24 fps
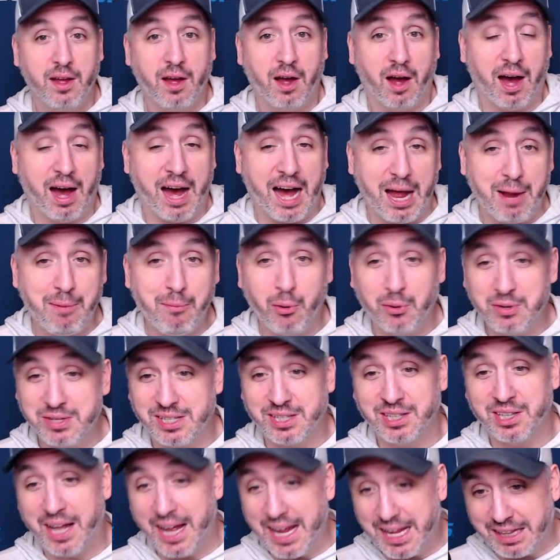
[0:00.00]
I most
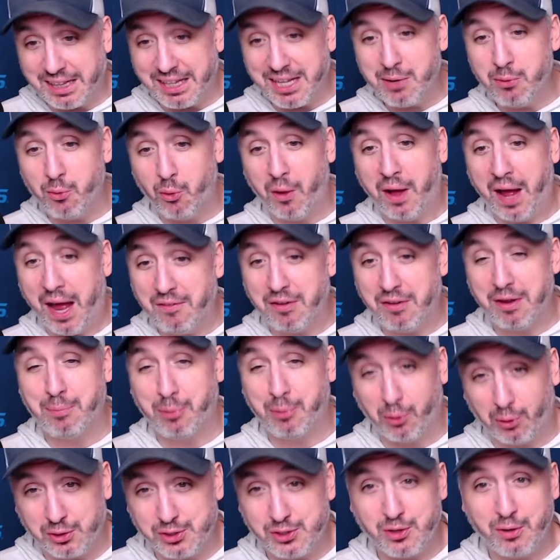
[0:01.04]
likely will have a
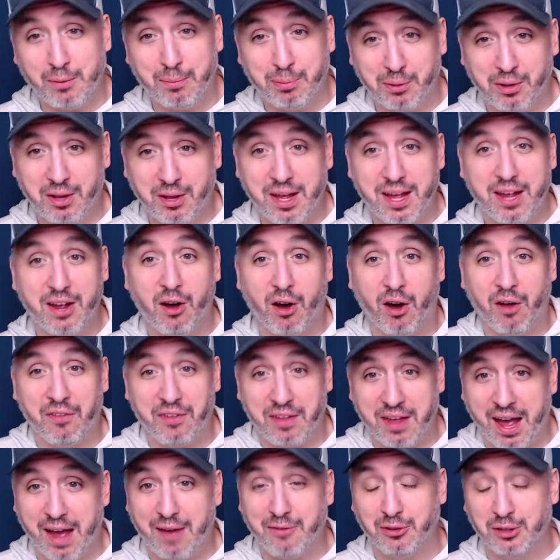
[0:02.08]
personal play on
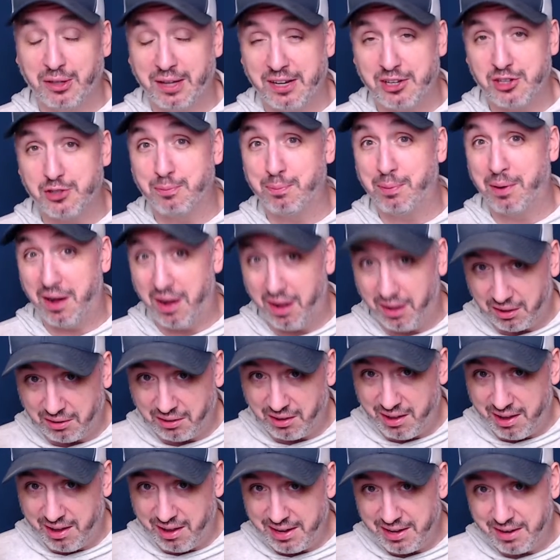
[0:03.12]
the Avalanche puck
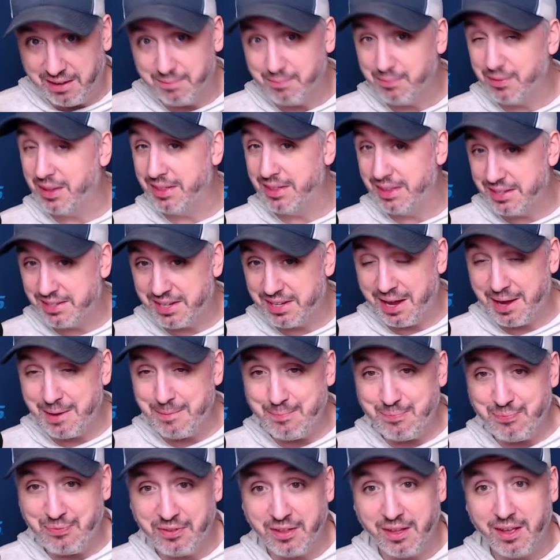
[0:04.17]
line in this
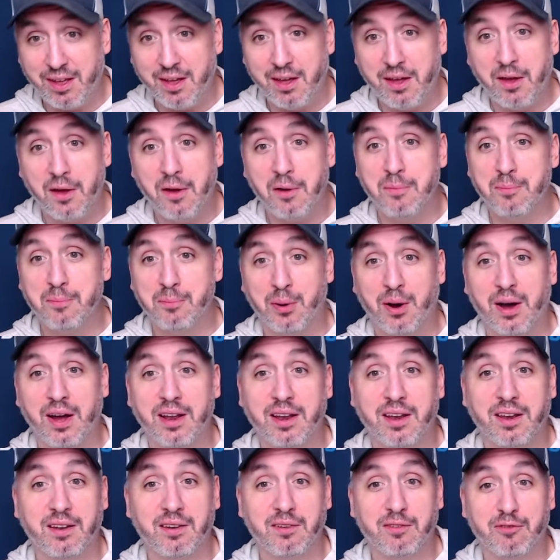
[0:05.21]
game, but
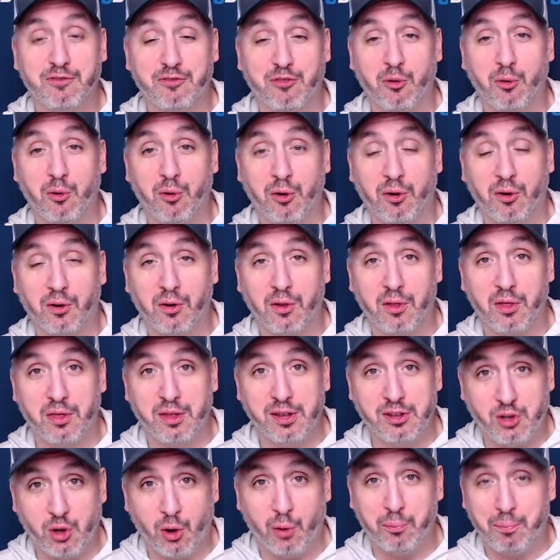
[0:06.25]
for the
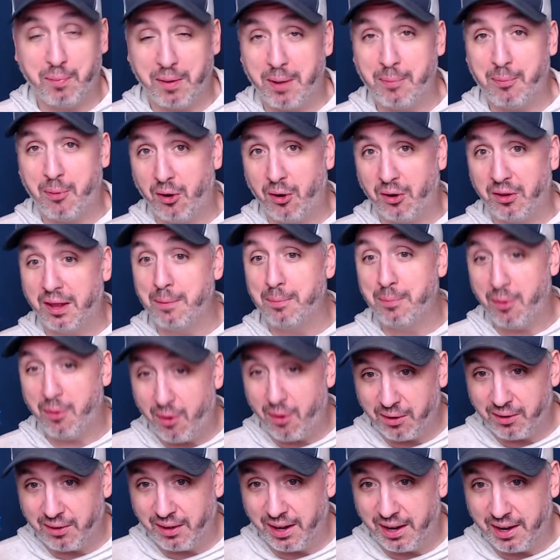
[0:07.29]
don't bet a parlay
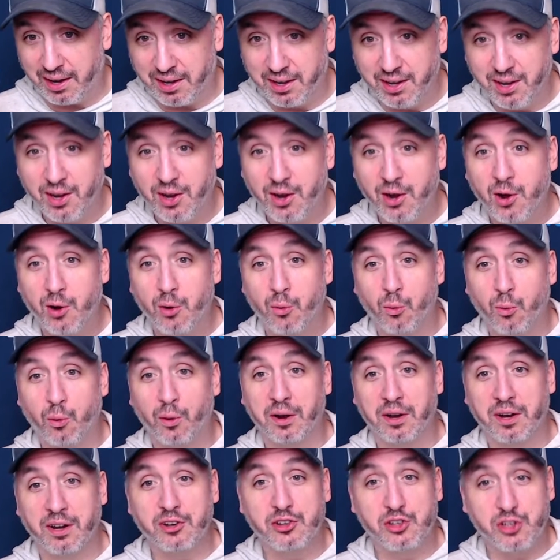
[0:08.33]
parlay, we're
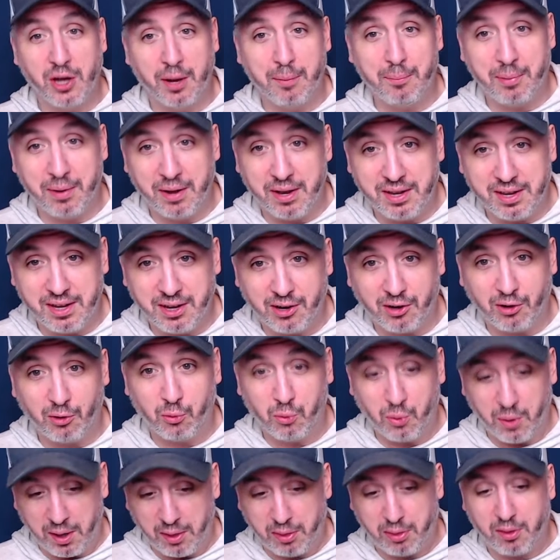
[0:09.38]
gonna jump in here
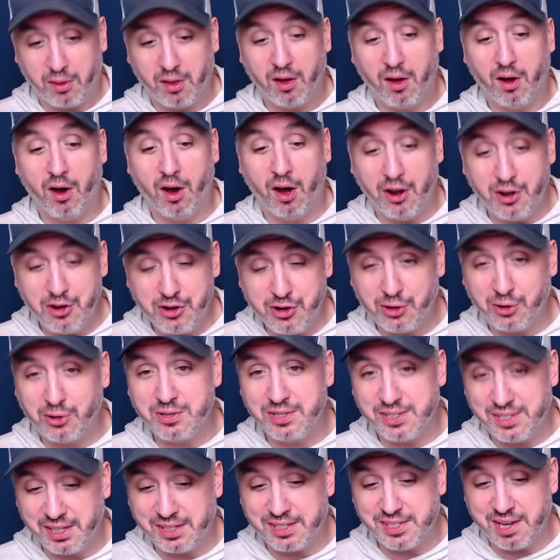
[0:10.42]
with under
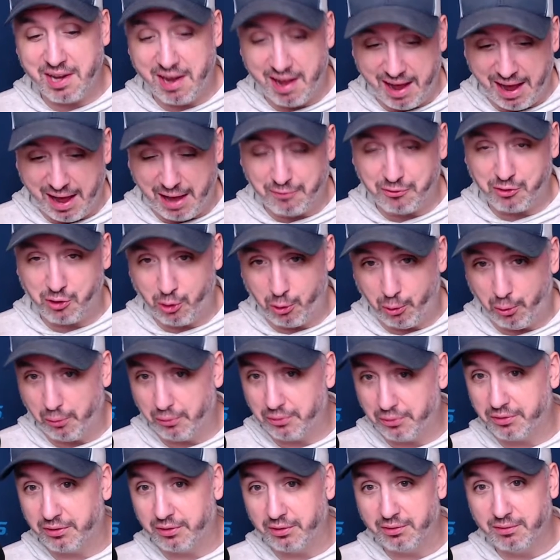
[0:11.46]
six and a half
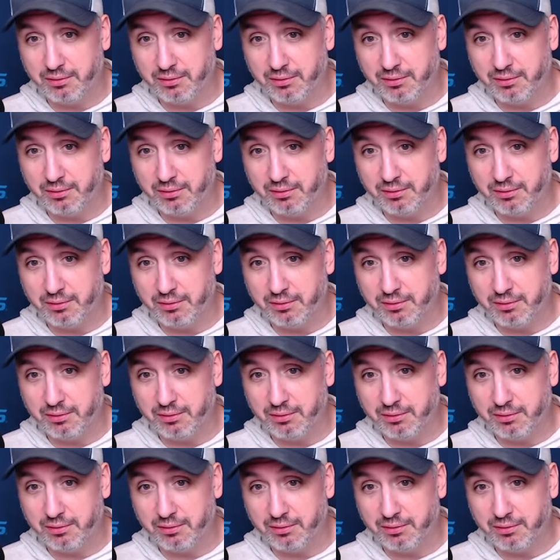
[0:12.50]
goals.